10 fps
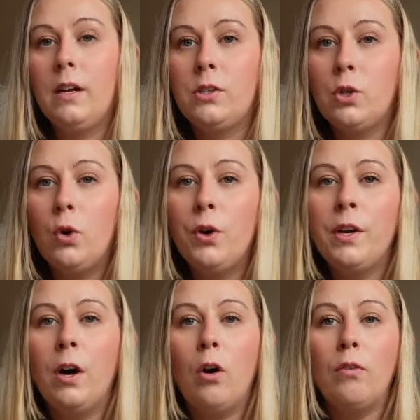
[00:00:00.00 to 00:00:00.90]
A Dawn
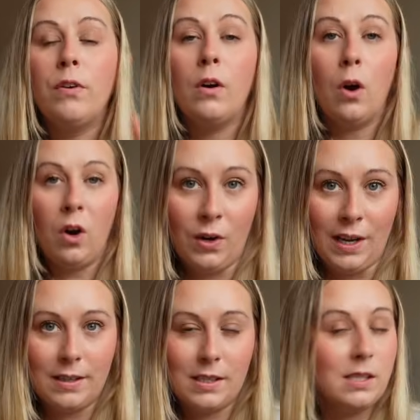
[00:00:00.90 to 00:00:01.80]
of
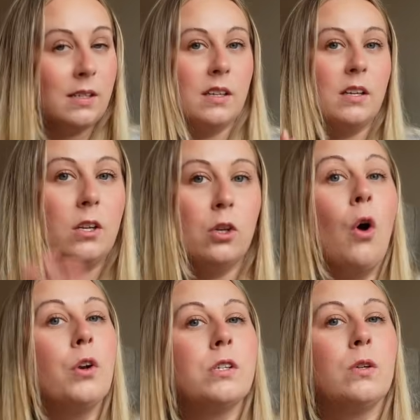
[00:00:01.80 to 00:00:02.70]
Onyx,
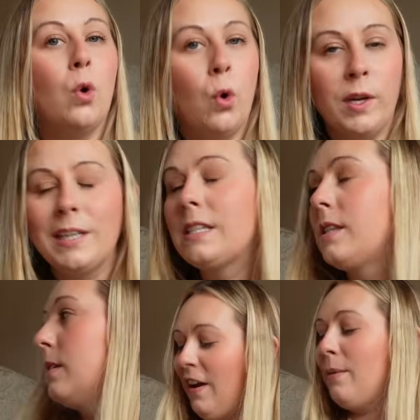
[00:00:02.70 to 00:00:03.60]
not
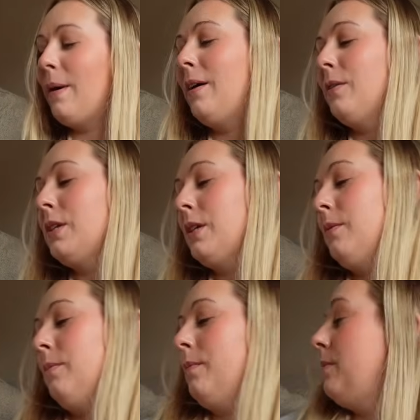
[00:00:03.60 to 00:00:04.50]
Oinks. Feybound
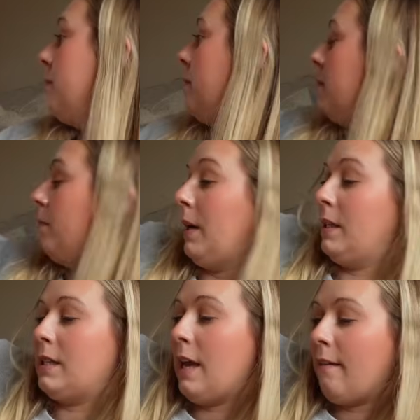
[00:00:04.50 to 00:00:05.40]
by
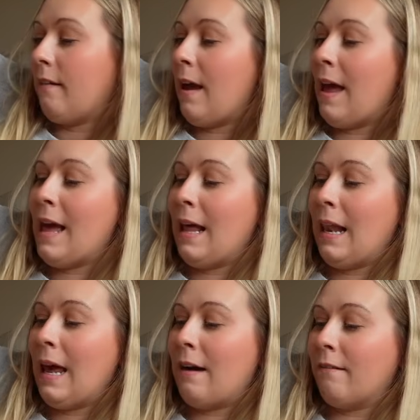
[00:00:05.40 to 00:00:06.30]
Sarah
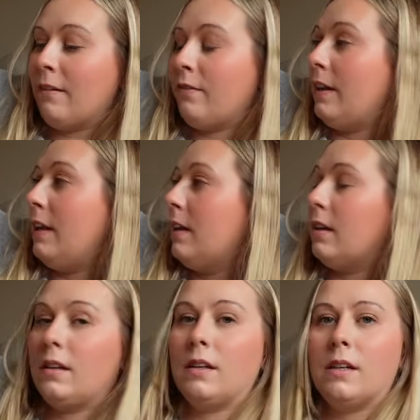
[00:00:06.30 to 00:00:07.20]
L. Arifi.
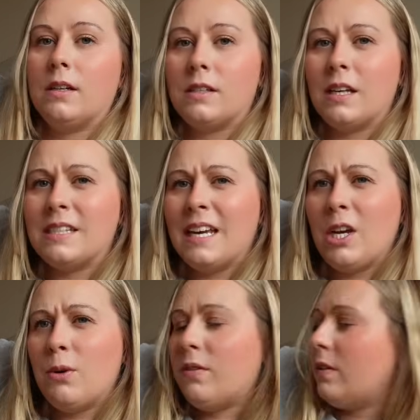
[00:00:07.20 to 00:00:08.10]
Should I say
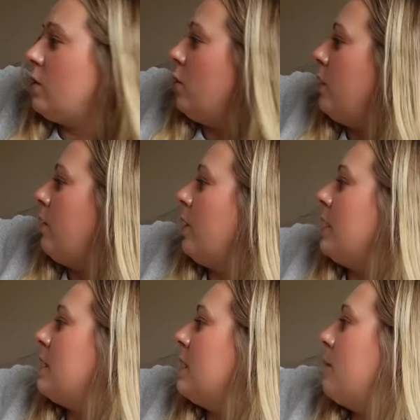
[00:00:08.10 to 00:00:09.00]
who A Dawn of
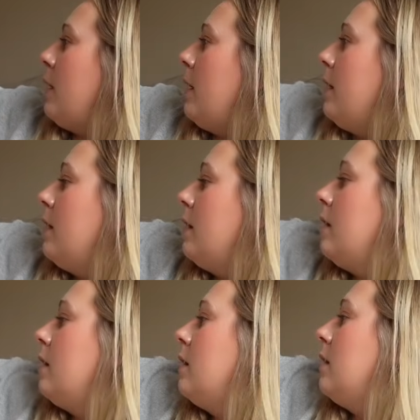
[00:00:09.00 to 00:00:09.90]
Onyx is by?
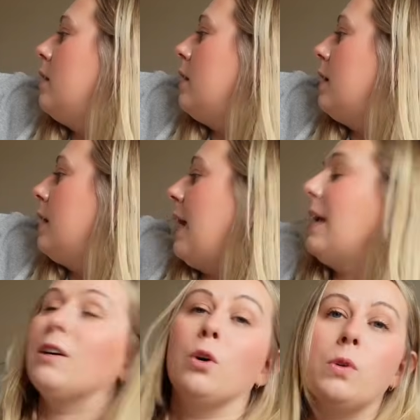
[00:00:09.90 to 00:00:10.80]

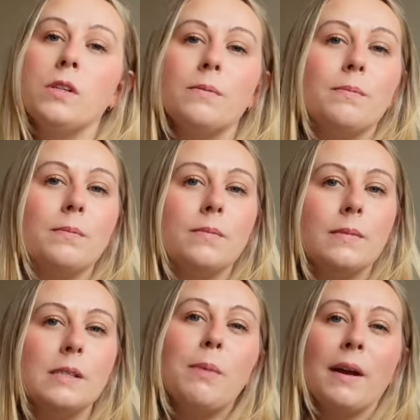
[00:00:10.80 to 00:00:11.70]
Kate Golden.
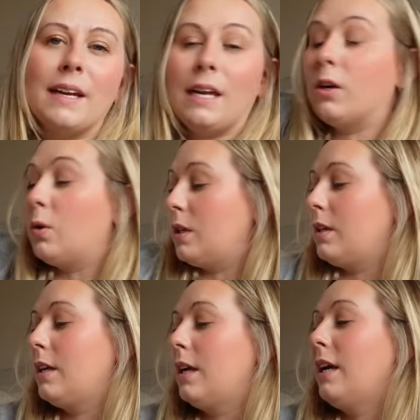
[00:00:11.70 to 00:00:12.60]
It's by Kate
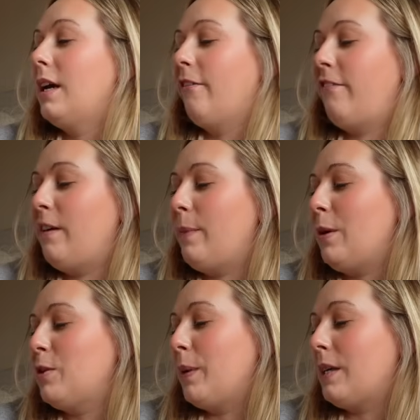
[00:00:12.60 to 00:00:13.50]
Golden.
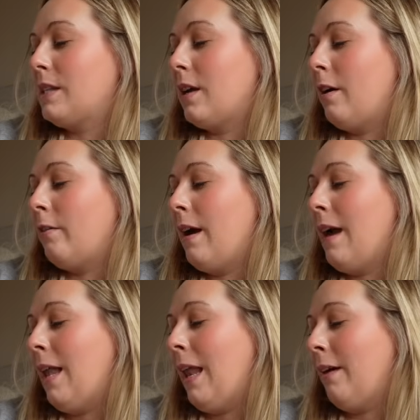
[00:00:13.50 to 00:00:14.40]
Feybound by Sarah L.